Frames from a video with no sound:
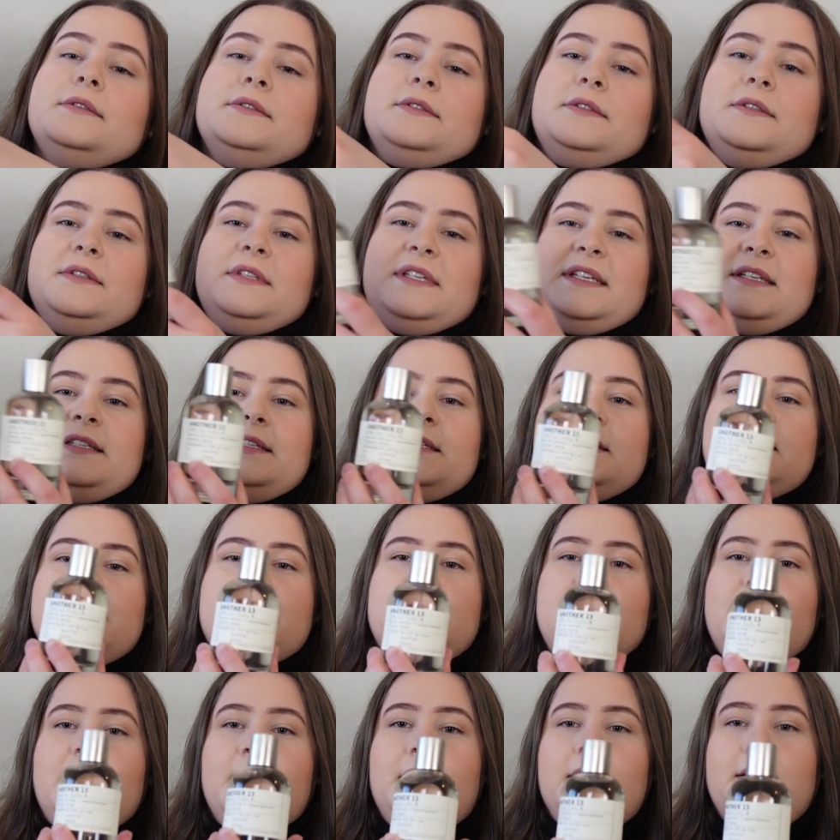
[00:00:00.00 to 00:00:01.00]
So this is
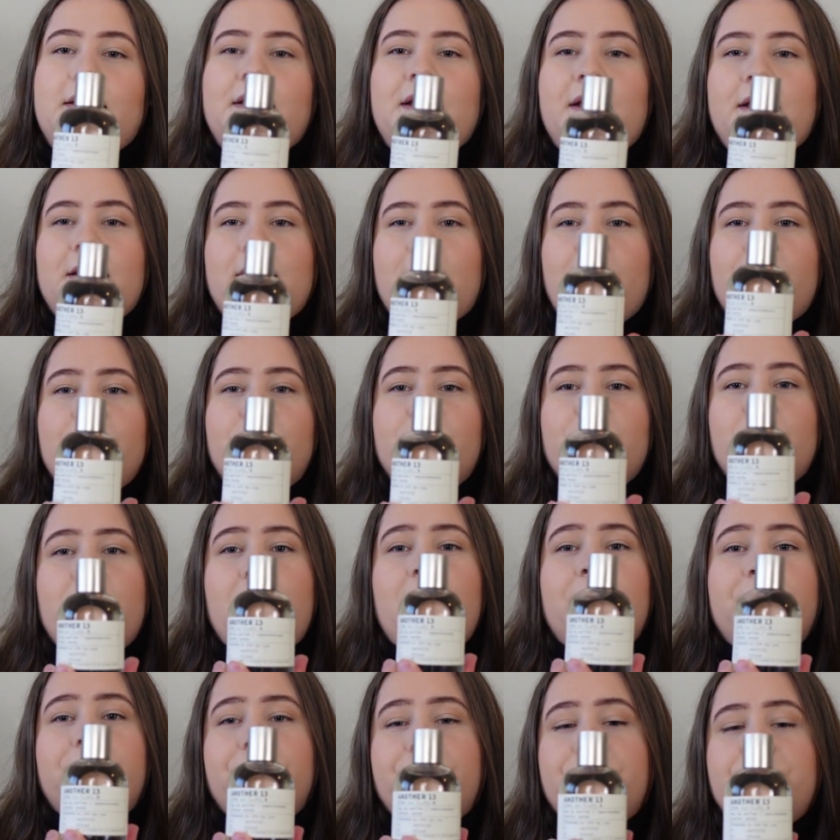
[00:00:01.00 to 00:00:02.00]
the Labo
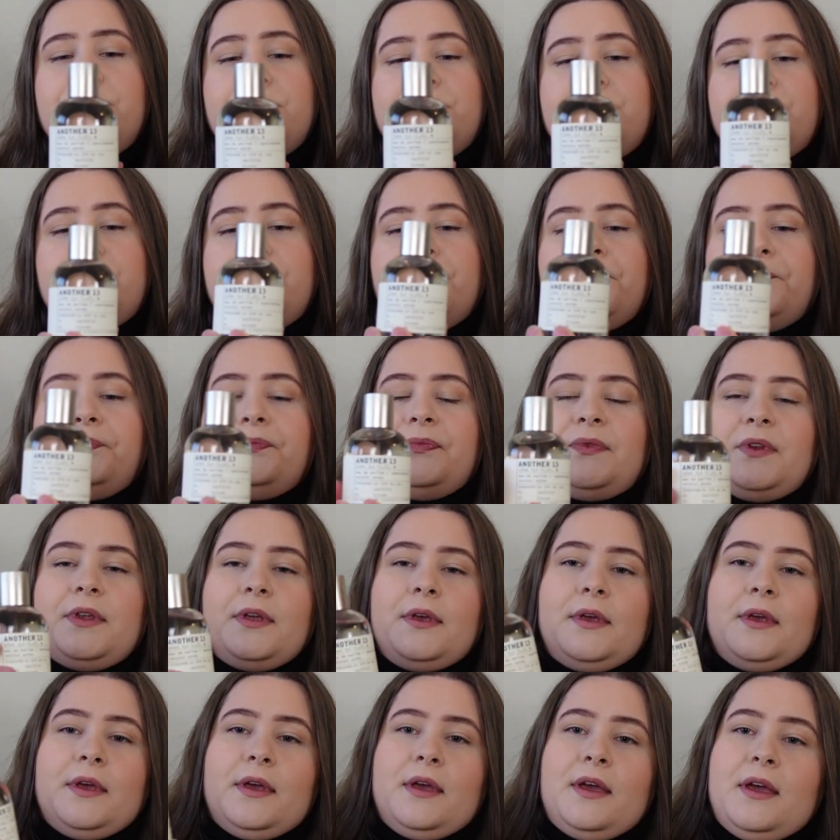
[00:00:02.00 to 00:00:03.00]
Another.
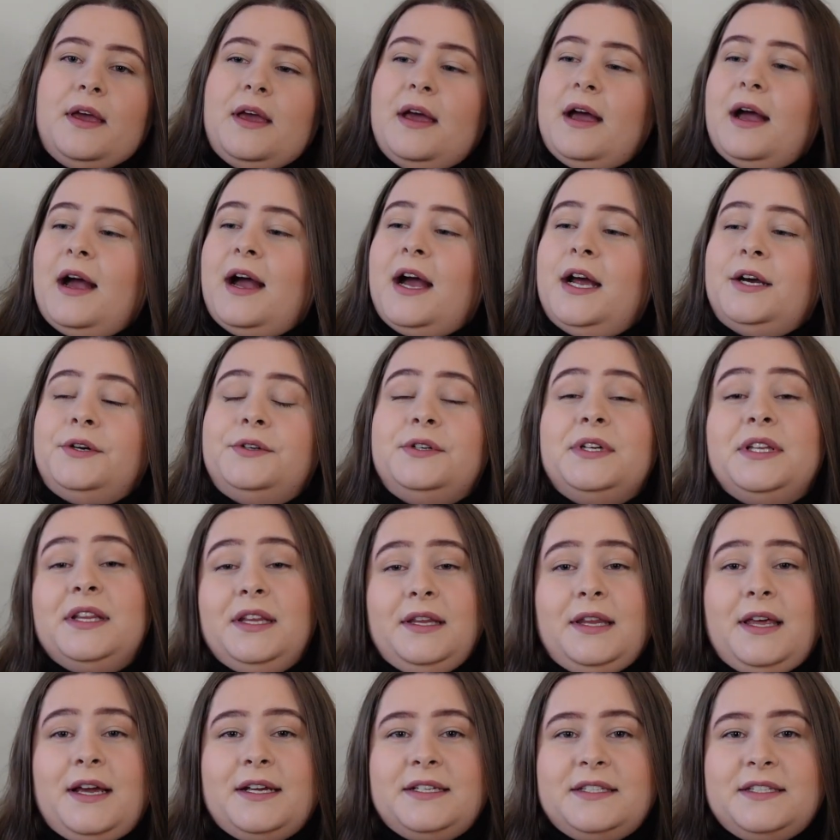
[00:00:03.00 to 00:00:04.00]
I really
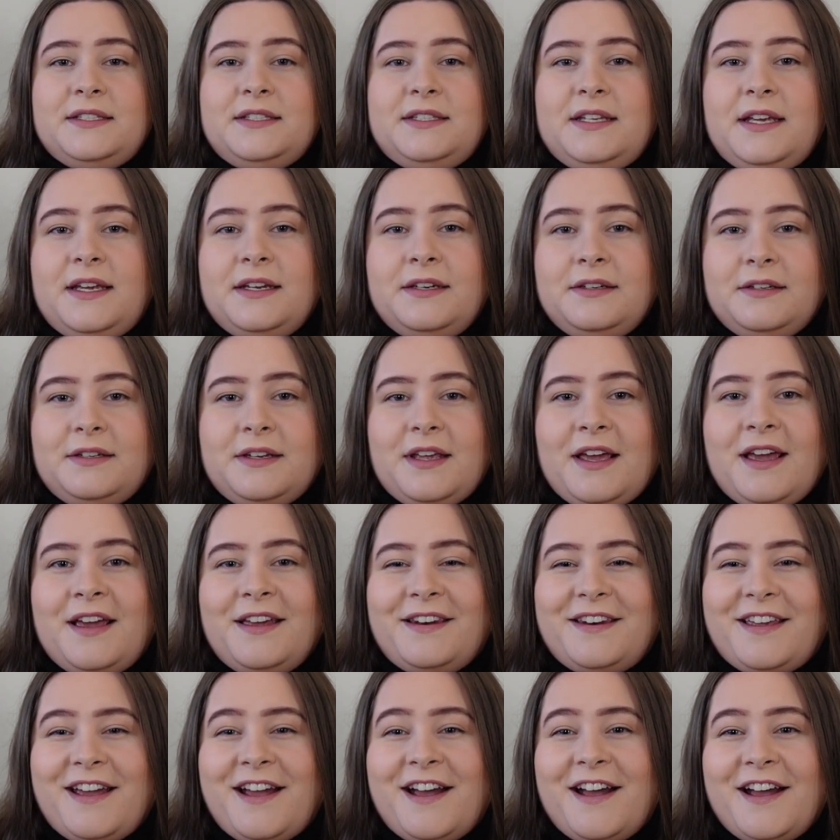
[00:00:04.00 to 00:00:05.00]
like the scent
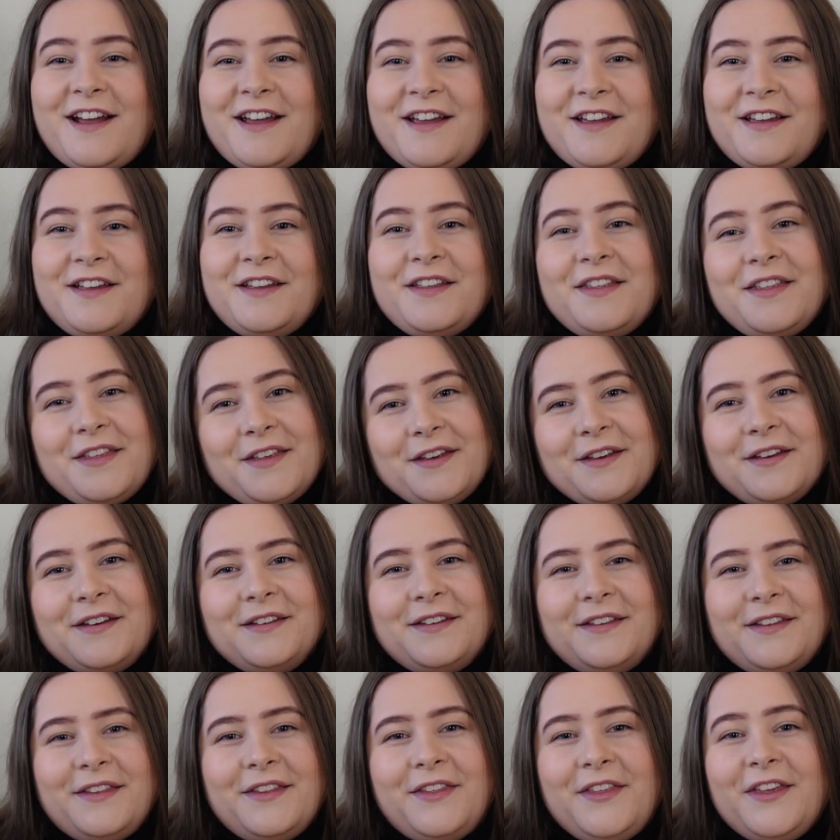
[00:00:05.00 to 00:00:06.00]
and I
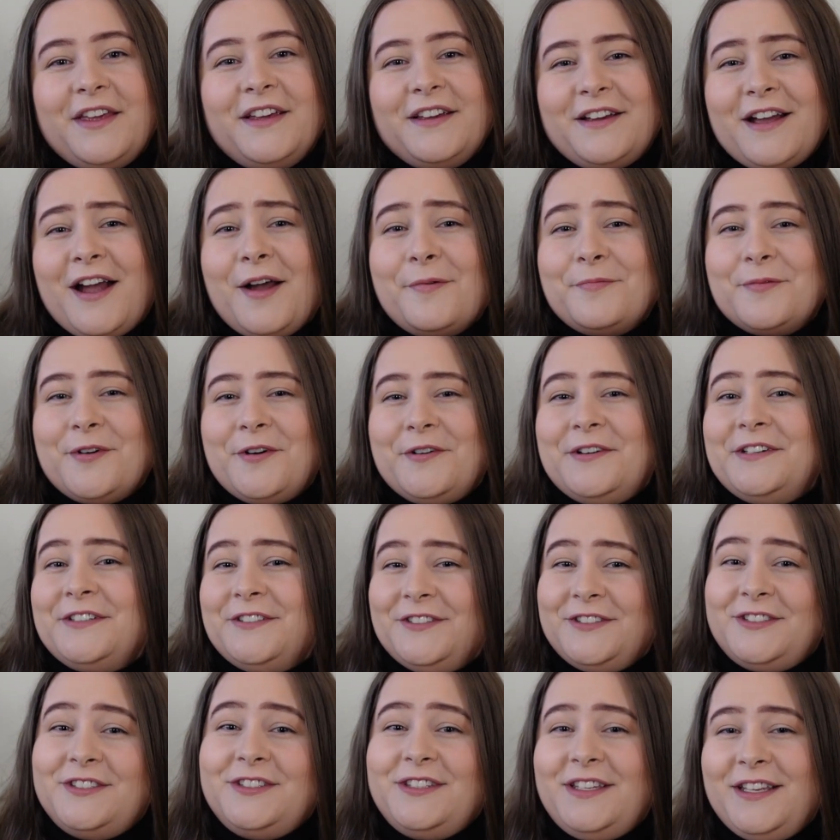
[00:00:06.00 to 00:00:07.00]
think I'm going
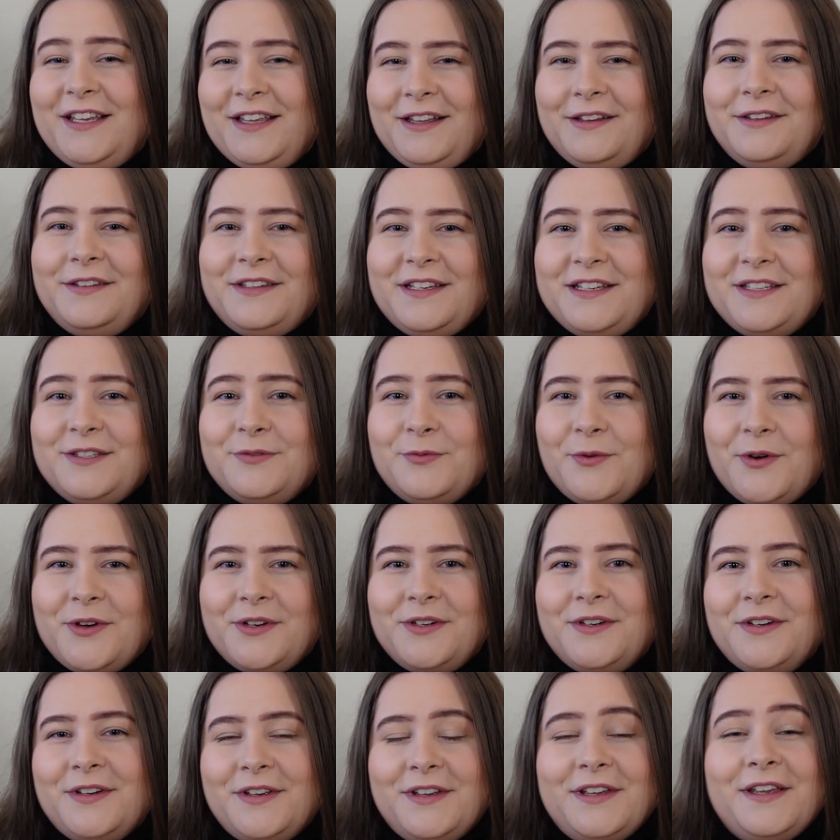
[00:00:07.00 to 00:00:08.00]
to steal this
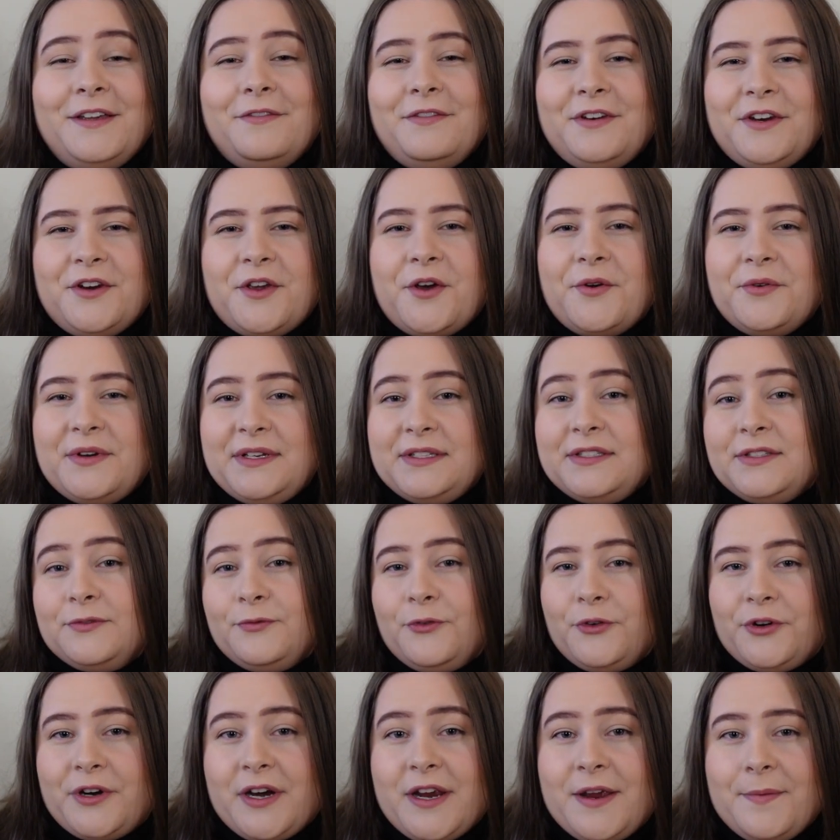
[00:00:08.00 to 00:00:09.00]
one, even though it's
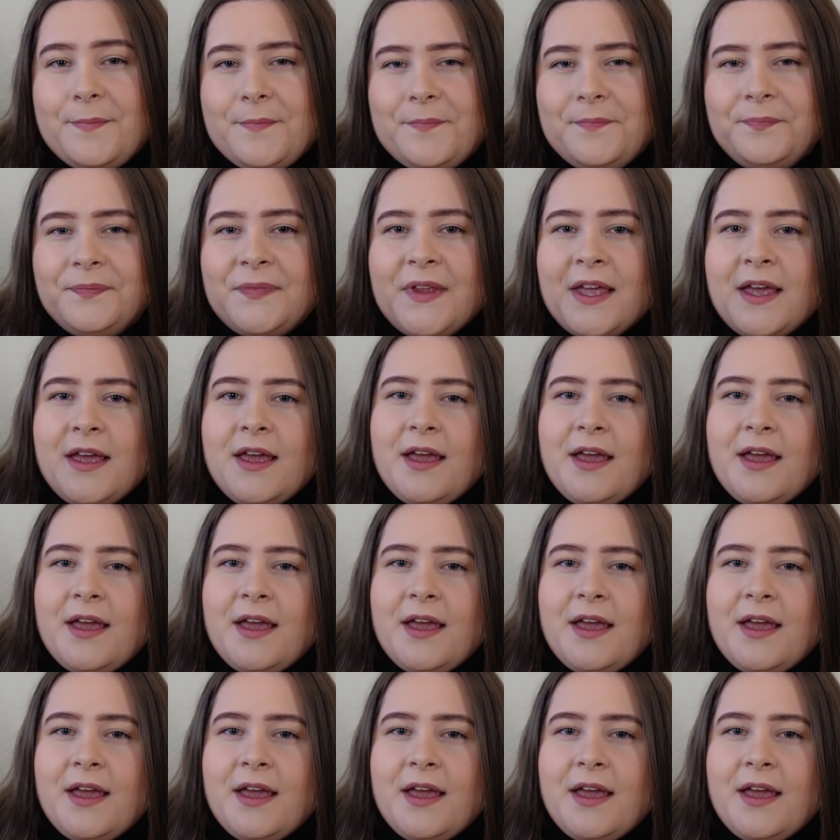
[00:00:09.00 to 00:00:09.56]
for him.